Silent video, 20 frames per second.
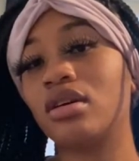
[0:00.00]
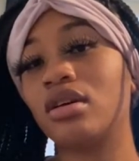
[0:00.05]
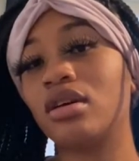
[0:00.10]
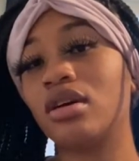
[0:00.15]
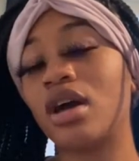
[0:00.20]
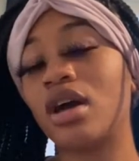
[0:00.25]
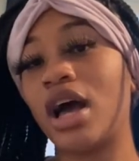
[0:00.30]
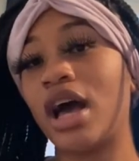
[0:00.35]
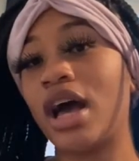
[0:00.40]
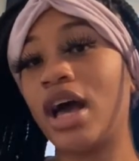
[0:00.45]

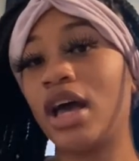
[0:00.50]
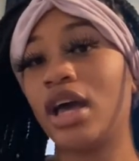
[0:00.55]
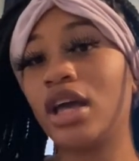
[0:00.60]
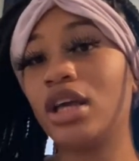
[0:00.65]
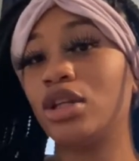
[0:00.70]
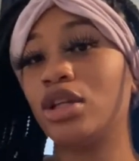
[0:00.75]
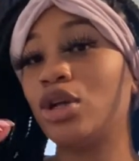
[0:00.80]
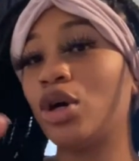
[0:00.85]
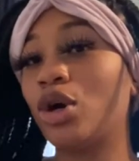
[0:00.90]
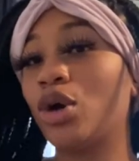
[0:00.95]

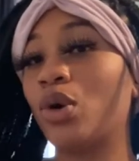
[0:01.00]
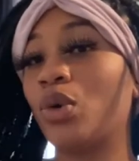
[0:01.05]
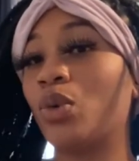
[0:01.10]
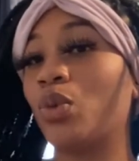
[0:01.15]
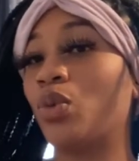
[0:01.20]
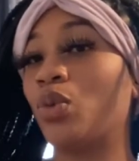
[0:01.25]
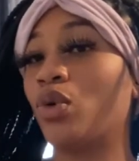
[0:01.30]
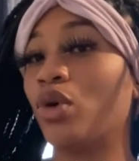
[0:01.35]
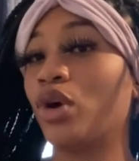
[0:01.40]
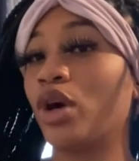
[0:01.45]
I don't
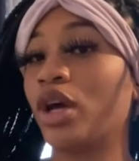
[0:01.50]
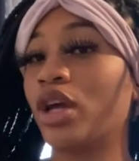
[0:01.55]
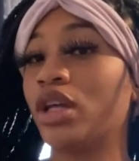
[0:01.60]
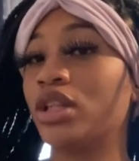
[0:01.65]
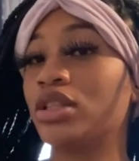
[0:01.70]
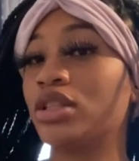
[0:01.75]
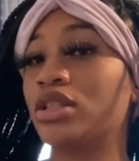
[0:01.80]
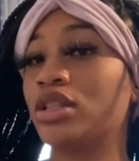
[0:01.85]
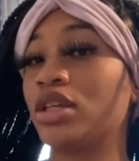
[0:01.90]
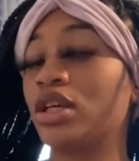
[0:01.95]
want
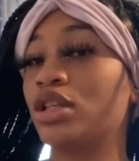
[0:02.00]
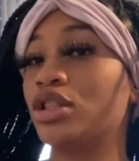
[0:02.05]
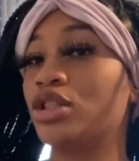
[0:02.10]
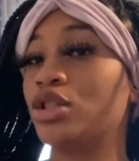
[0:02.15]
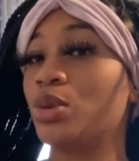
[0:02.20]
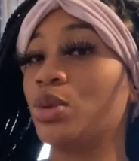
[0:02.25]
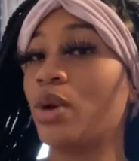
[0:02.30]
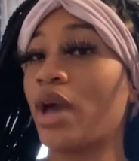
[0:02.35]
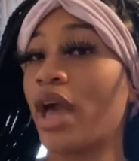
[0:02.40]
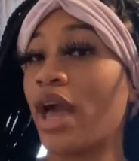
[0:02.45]

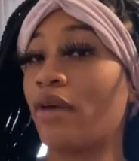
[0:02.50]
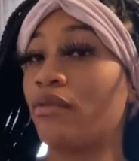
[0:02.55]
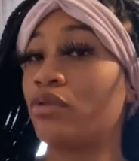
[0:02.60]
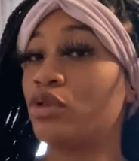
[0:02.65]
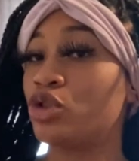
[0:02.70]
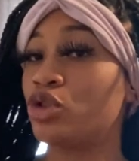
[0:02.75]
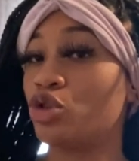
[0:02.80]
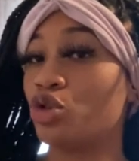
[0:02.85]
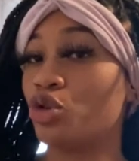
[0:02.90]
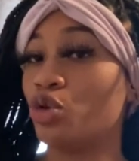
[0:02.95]
to
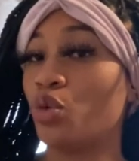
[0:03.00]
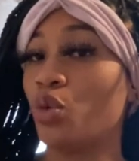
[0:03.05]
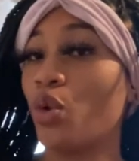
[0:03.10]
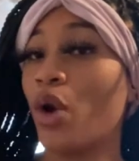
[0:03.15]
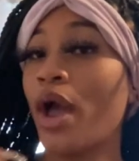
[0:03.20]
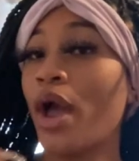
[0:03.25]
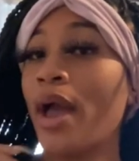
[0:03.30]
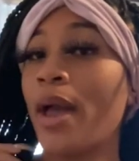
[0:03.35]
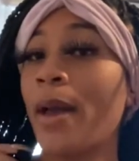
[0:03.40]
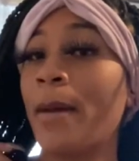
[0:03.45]
have to
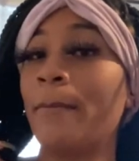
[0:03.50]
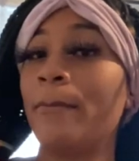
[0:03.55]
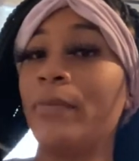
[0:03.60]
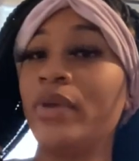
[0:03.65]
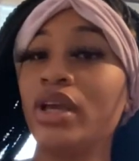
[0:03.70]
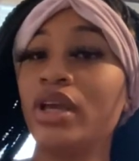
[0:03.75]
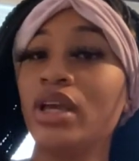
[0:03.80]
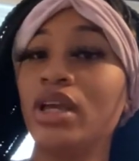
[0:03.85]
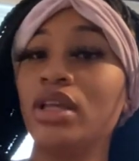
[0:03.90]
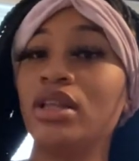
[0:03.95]

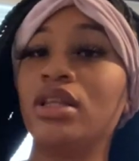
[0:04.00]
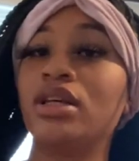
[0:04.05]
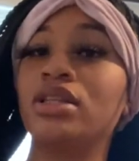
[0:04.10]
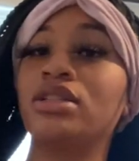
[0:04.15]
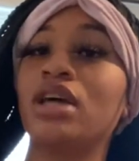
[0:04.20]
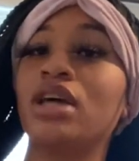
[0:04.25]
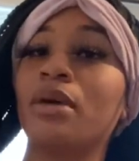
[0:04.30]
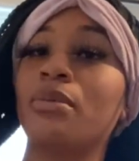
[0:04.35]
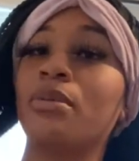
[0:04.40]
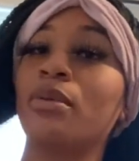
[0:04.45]
be the
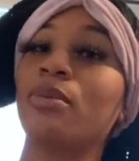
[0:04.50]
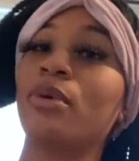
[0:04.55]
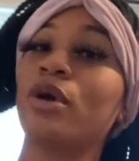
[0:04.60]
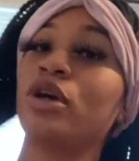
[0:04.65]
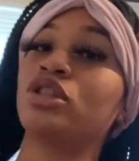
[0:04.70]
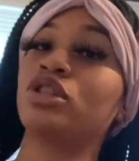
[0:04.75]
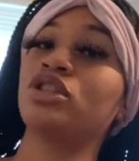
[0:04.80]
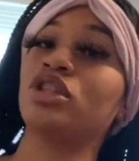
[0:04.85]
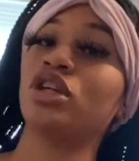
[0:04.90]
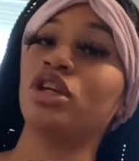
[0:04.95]
type of
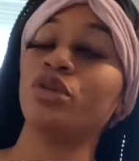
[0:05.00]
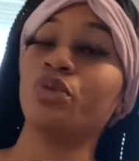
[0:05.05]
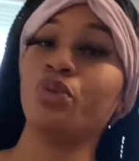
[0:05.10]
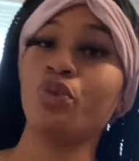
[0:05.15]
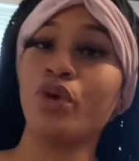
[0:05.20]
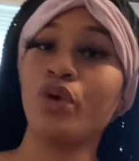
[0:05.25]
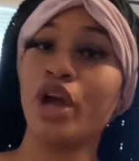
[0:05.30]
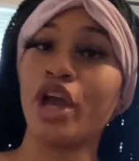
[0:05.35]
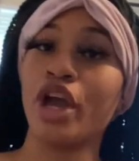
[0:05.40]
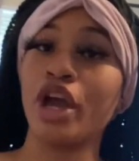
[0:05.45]
person
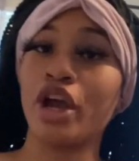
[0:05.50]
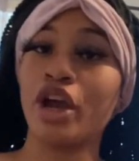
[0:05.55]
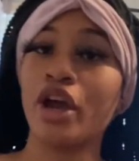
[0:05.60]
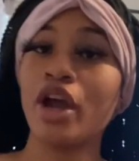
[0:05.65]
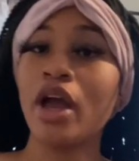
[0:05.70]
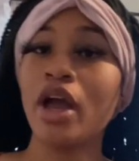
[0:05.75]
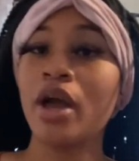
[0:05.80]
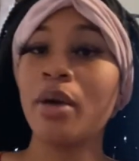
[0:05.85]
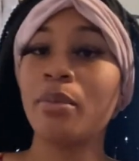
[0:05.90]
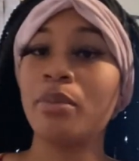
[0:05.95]
where
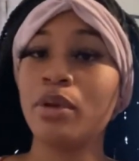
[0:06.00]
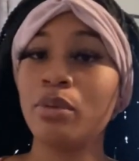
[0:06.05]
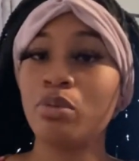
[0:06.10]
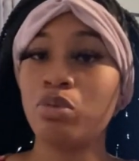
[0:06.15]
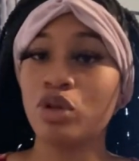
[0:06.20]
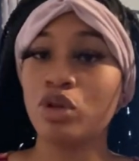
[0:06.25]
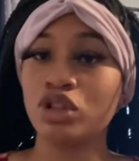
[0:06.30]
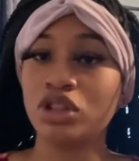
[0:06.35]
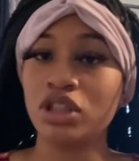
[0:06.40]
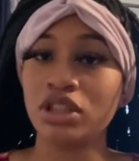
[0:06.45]

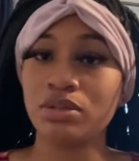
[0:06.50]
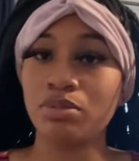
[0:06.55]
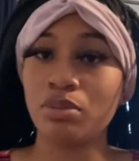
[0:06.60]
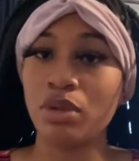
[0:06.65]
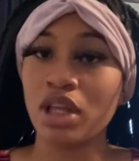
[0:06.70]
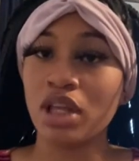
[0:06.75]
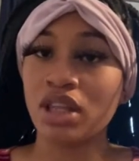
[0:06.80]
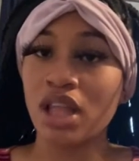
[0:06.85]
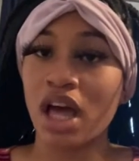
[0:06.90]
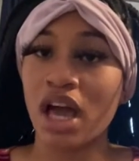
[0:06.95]
people just
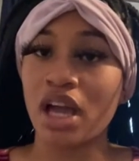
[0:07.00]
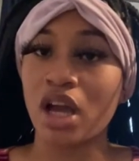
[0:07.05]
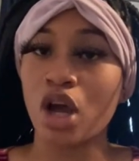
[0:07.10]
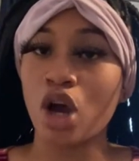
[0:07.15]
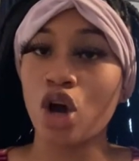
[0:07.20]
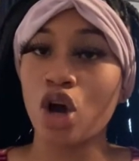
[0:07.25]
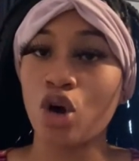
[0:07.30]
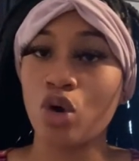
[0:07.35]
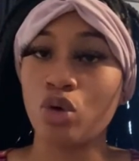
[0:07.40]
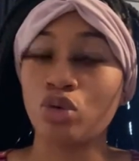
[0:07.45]
be like,
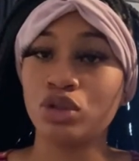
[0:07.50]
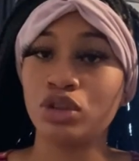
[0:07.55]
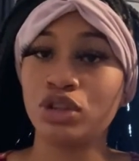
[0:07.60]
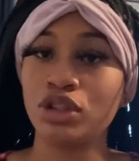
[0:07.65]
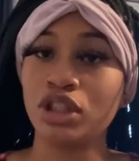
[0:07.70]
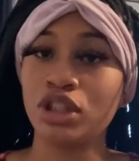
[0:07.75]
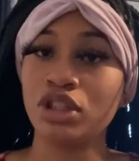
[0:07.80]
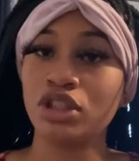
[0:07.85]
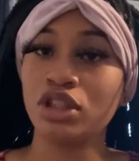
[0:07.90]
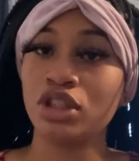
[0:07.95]
oh,
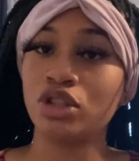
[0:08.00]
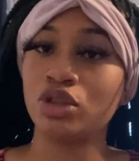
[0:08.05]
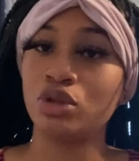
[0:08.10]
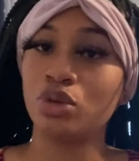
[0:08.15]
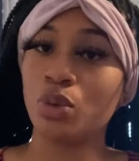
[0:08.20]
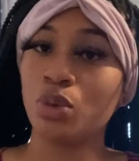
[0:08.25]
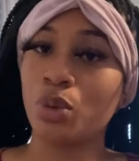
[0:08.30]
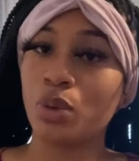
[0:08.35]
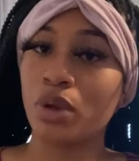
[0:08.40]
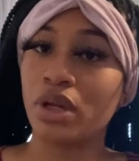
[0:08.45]
she's just
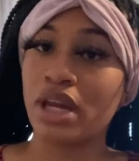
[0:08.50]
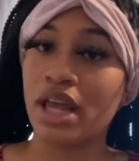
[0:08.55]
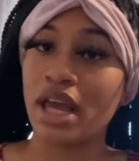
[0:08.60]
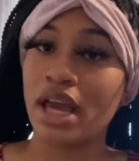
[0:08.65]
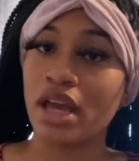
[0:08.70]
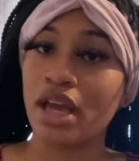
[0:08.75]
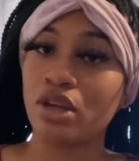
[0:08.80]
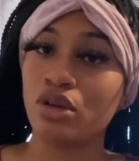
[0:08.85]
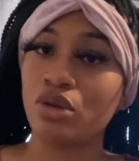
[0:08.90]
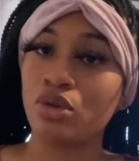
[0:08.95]
doing
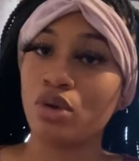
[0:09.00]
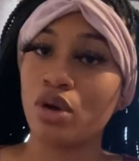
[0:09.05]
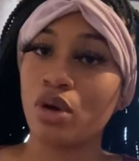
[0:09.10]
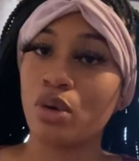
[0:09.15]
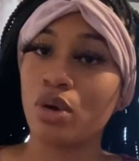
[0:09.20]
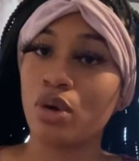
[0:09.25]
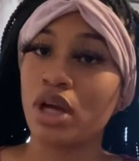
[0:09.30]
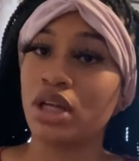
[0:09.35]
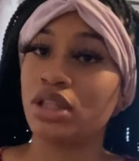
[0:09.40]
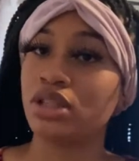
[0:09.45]
that,
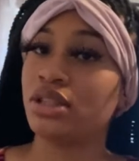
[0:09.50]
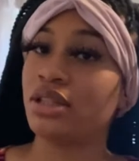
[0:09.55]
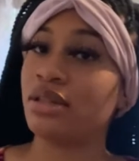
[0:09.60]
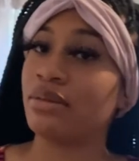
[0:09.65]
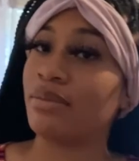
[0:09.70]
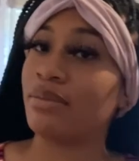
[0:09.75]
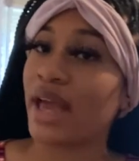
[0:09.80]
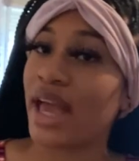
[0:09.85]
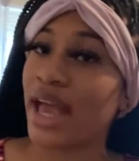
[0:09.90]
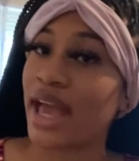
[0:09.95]
because she
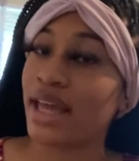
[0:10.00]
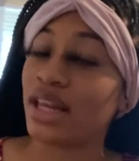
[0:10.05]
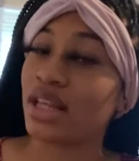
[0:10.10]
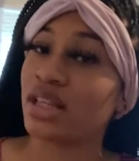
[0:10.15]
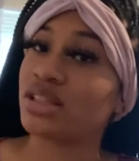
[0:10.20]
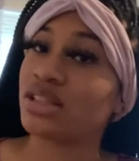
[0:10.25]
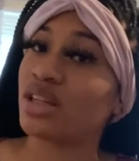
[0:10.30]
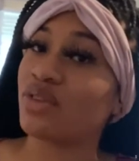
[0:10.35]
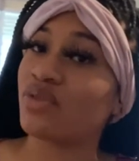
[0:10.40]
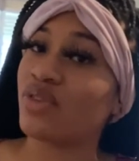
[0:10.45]
mad and
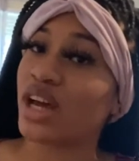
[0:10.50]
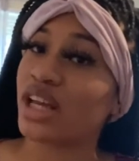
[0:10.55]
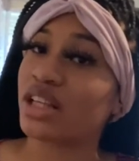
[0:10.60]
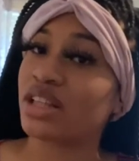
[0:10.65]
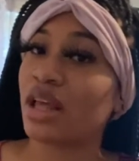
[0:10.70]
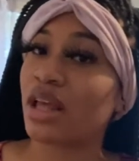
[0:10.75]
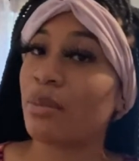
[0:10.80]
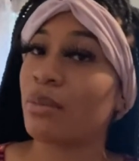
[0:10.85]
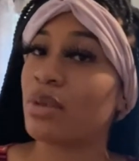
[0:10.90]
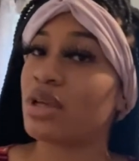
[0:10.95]
stuff like
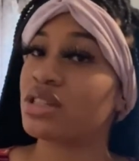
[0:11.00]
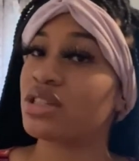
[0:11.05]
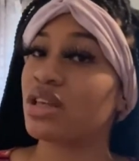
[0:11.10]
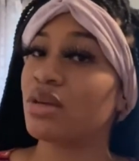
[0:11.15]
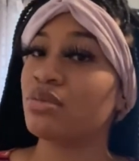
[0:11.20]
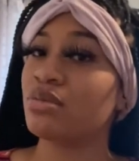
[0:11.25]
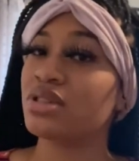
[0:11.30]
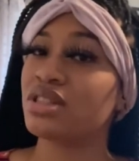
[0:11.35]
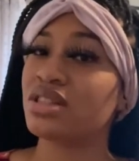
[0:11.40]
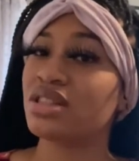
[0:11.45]
that. But
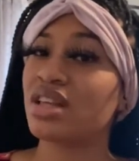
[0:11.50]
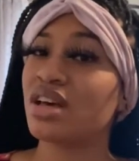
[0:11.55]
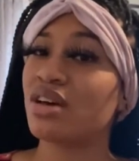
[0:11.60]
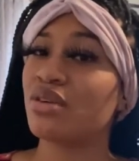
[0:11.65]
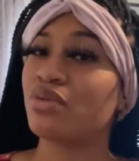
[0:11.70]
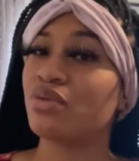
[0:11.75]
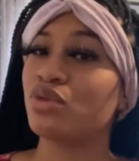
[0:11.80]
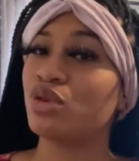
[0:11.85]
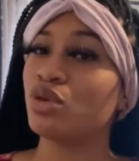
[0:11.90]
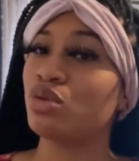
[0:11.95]
some
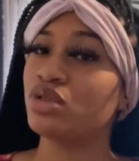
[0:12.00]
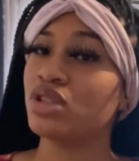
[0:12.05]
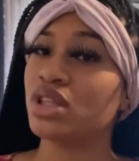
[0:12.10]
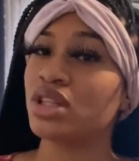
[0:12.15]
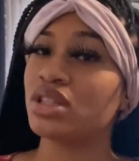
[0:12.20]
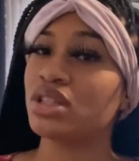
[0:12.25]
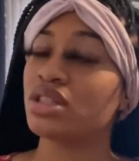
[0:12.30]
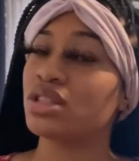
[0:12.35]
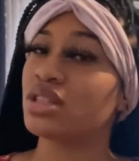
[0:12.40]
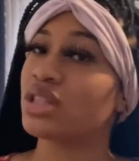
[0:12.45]
stuff you
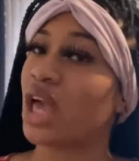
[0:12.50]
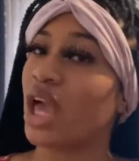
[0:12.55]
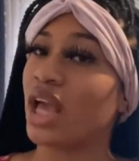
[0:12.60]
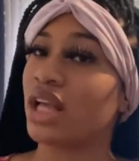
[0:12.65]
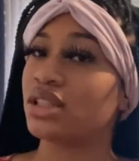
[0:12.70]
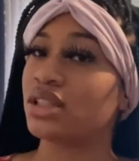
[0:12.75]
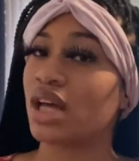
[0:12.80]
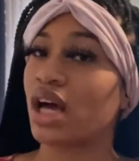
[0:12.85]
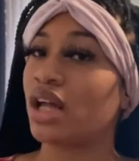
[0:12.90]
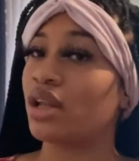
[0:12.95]
just
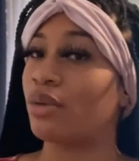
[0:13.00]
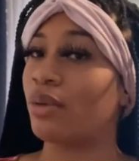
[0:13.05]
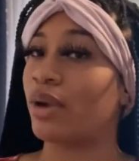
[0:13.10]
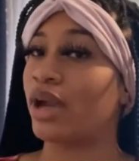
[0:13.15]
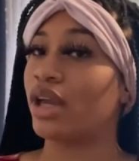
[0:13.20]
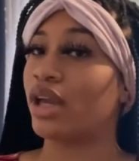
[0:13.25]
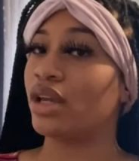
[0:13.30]
can't tolerate,